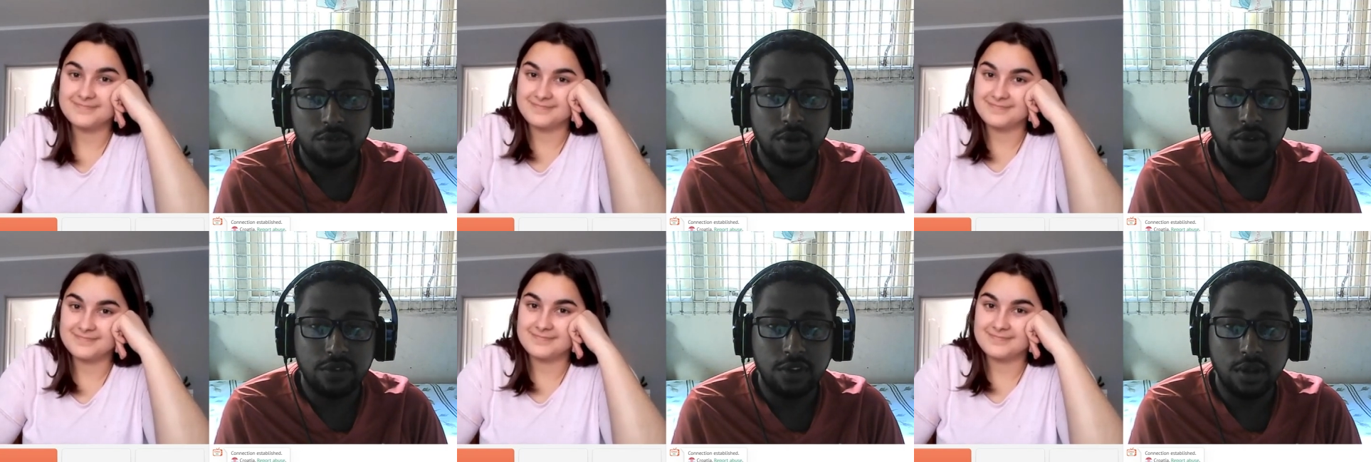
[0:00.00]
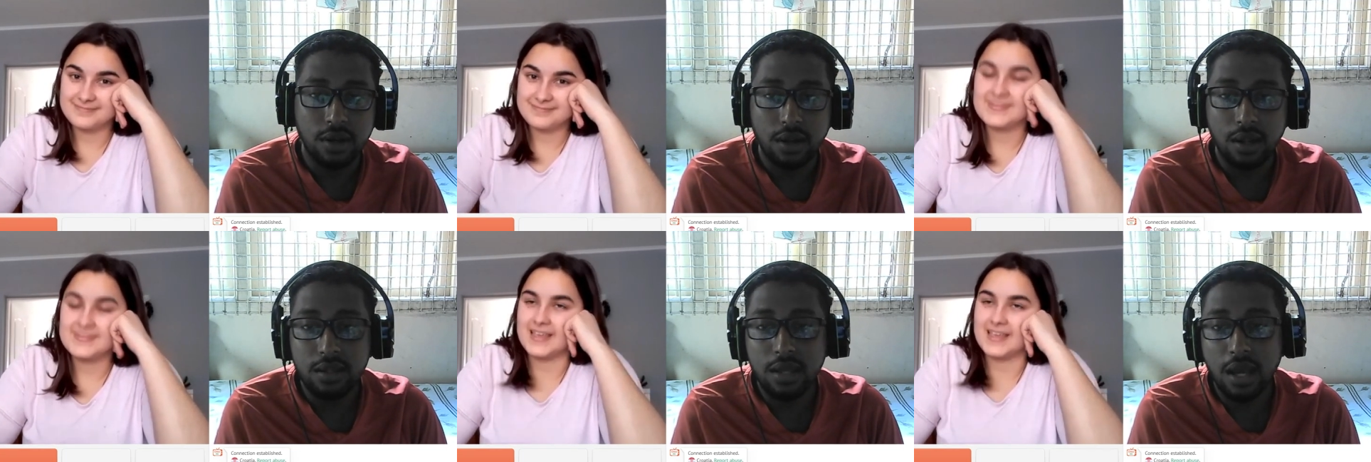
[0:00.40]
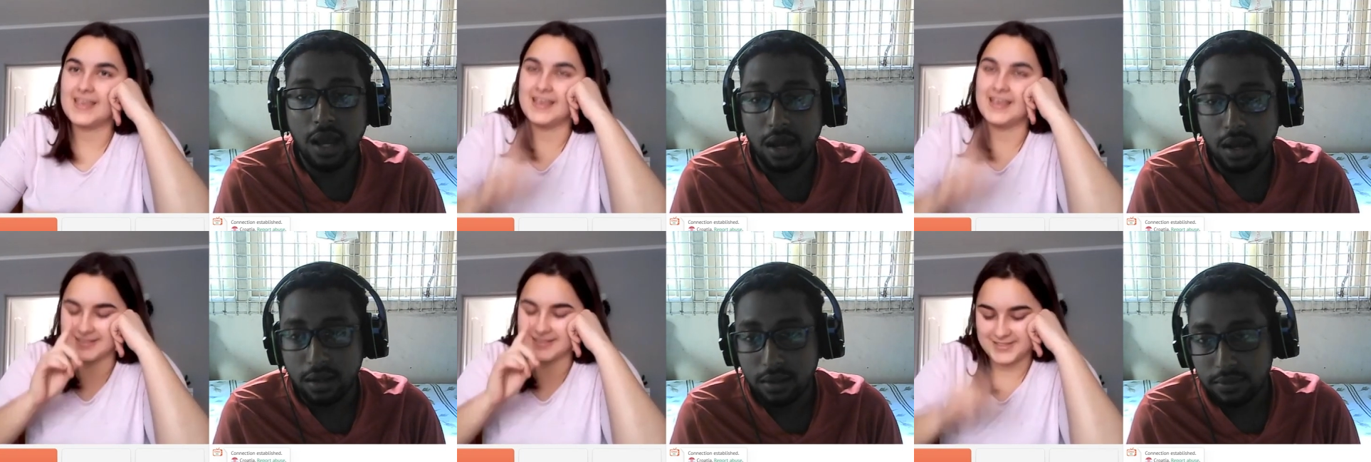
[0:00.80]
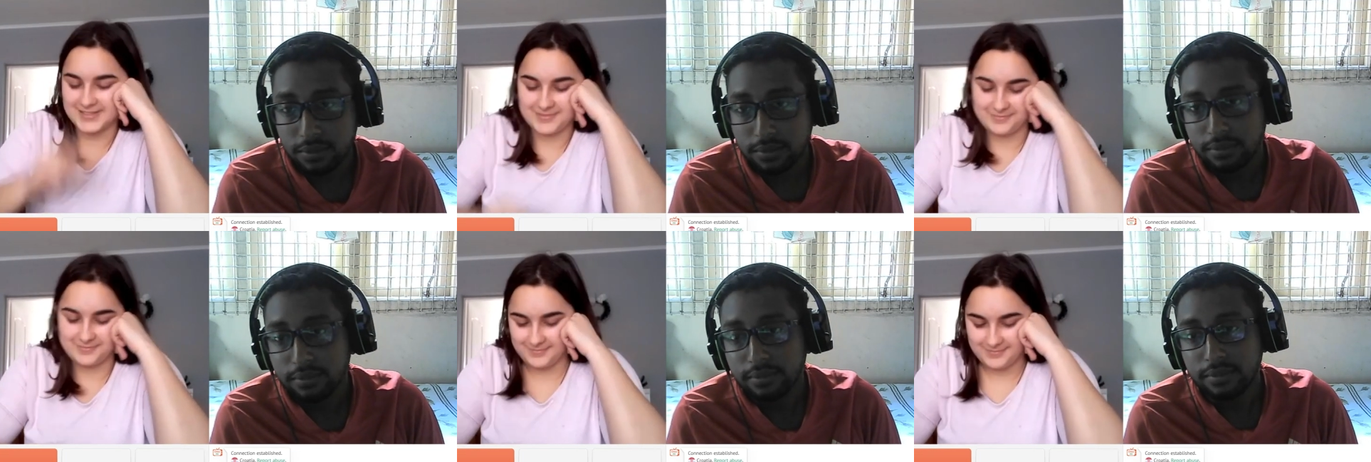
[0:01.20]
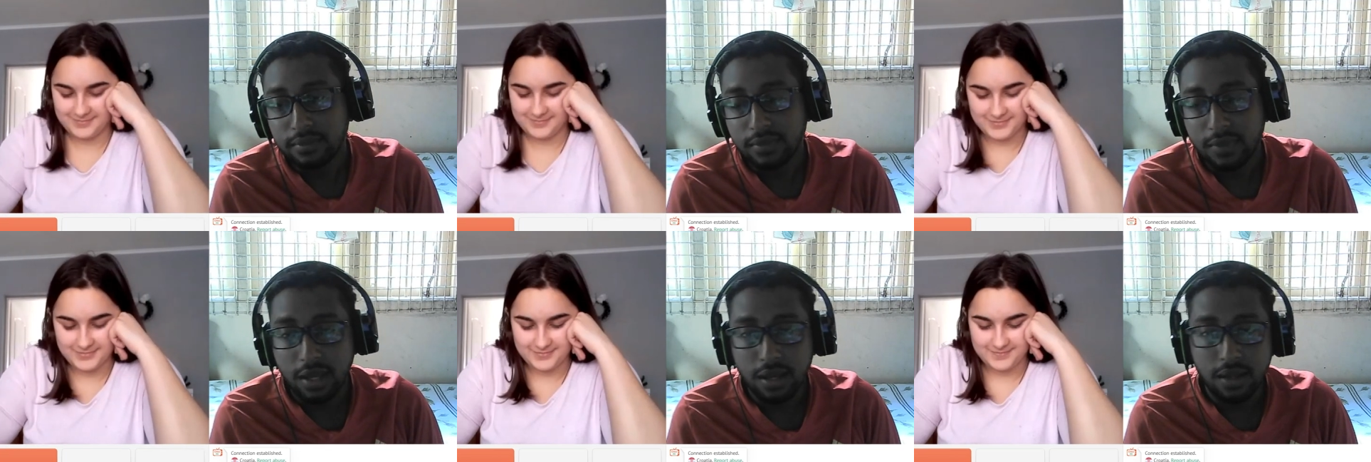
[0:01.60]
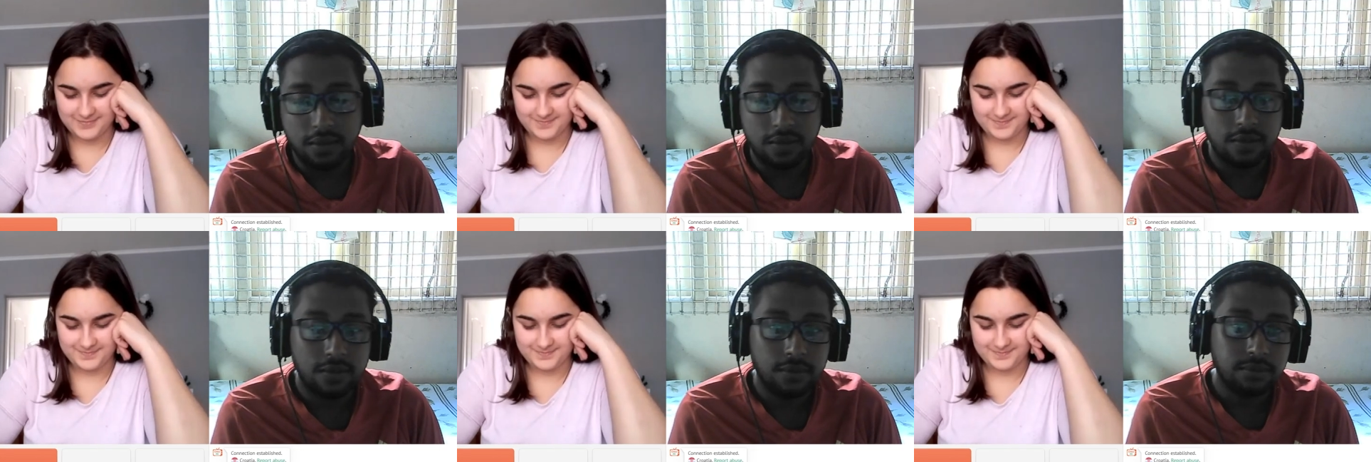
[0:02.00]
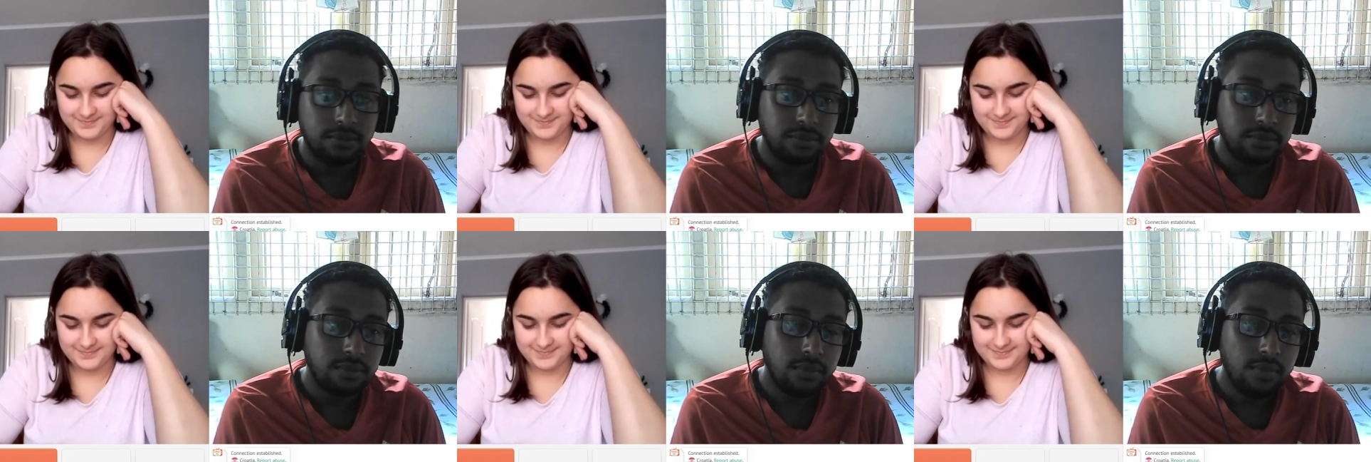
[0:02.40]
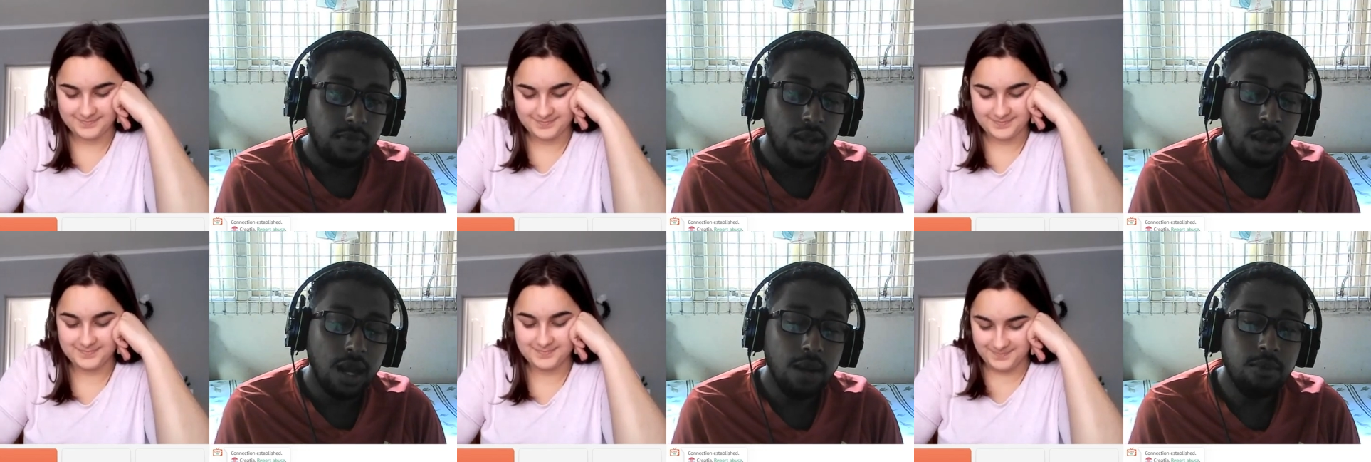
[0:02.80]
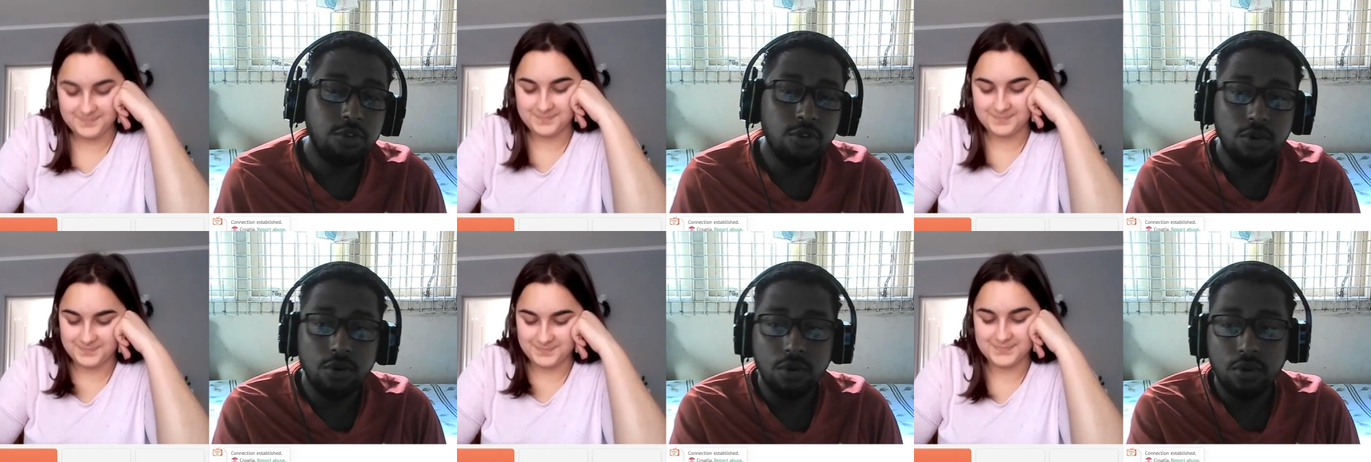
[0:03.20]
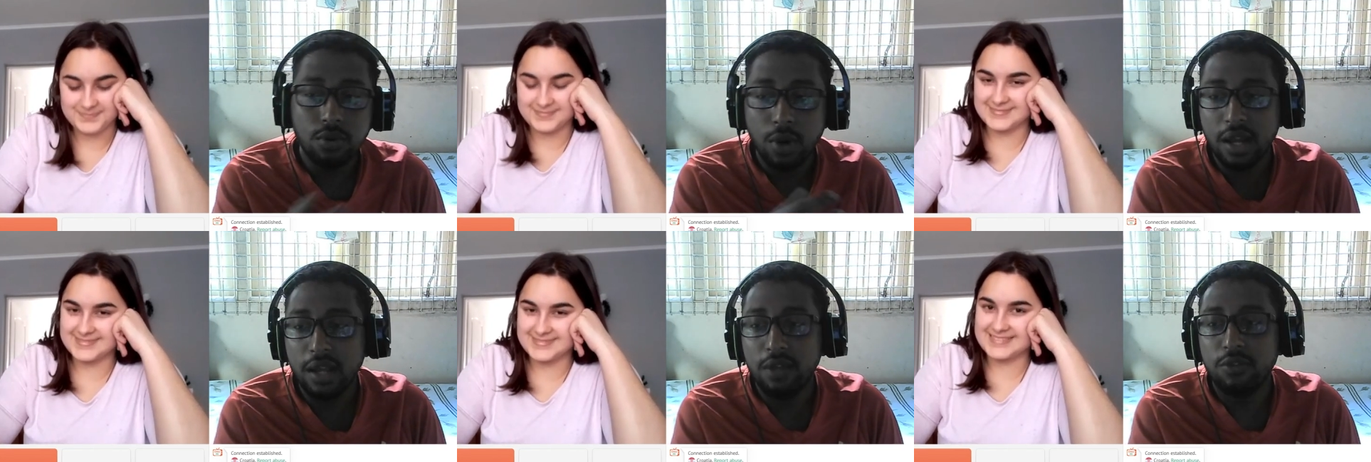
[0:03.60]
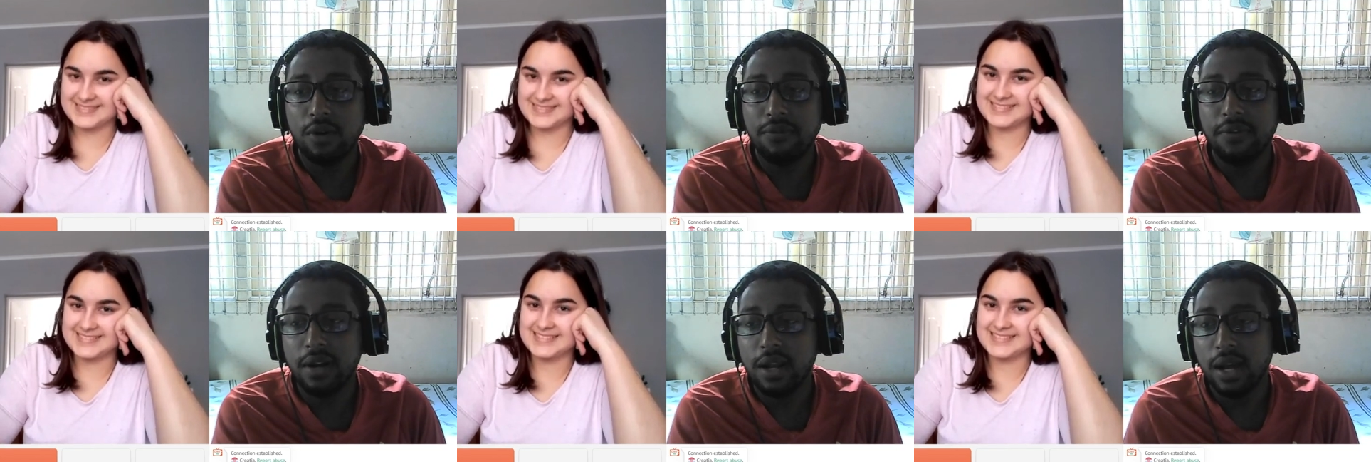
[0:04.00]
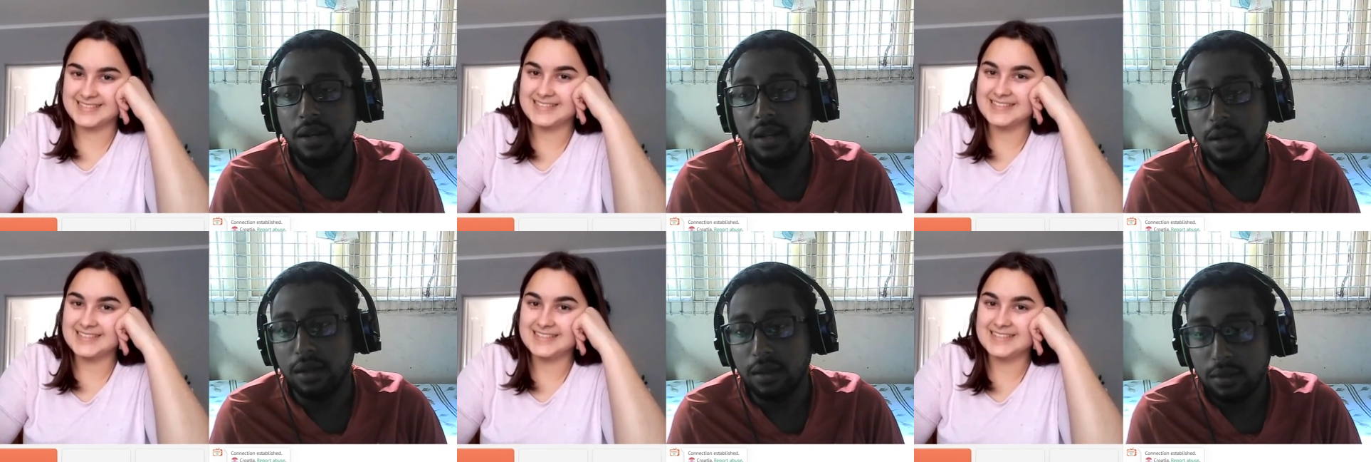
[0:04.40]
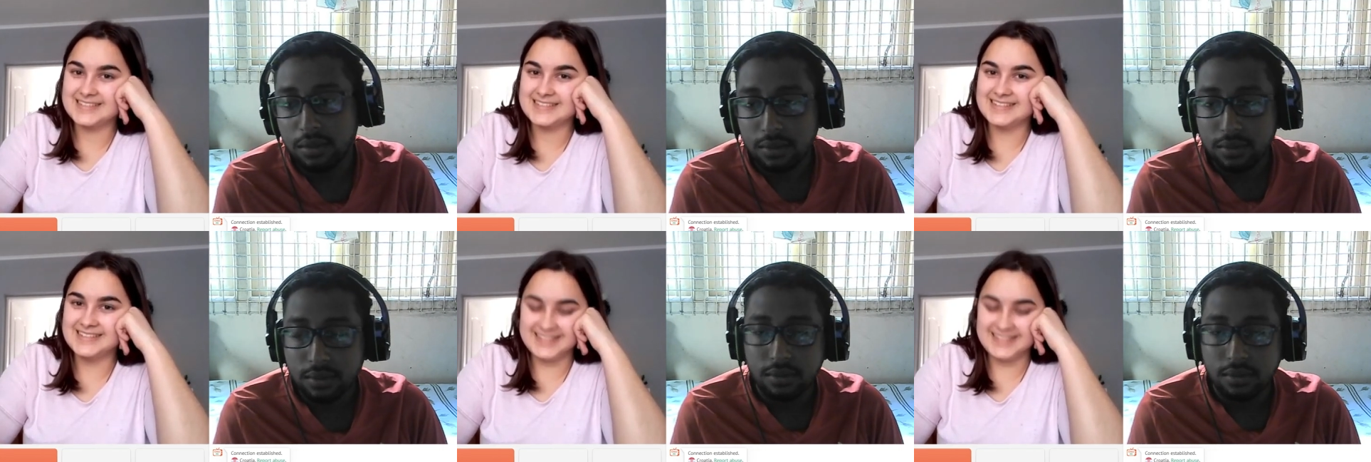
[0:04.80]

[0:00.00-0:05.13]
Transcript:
Speaker 1: Yeah. Yes. Come to, where is your friend hiding?